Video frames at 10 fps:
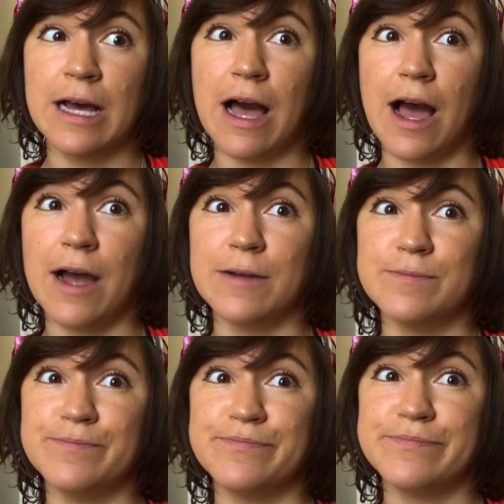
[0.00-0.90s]

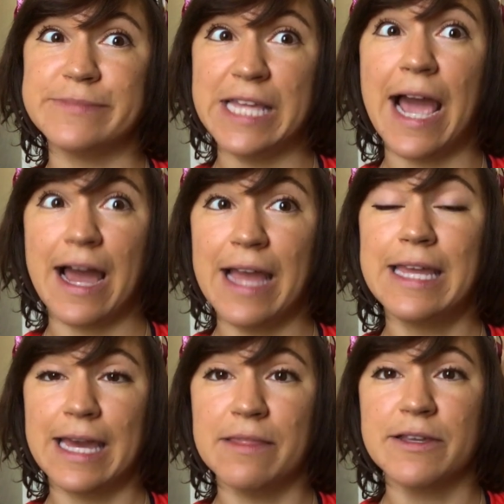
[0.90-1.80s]
um, yeah,
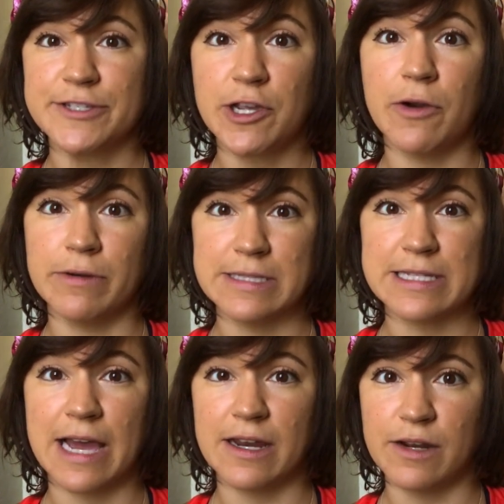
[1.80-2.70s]
again, this
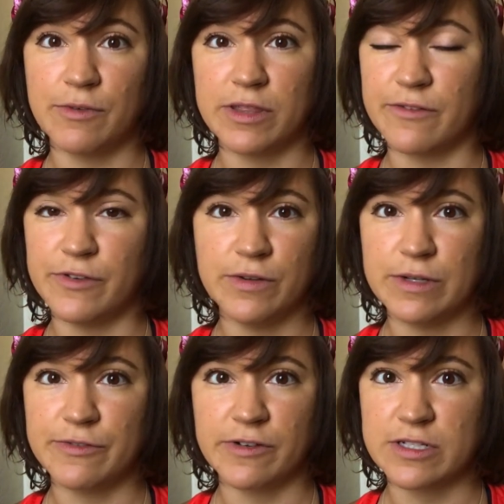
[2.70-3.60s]
coincided with a few
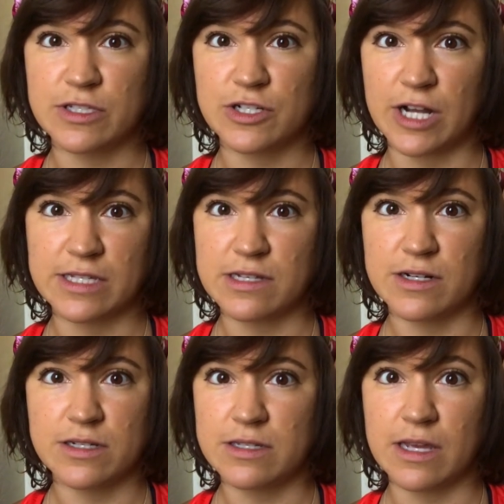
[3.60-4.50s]
different stressors,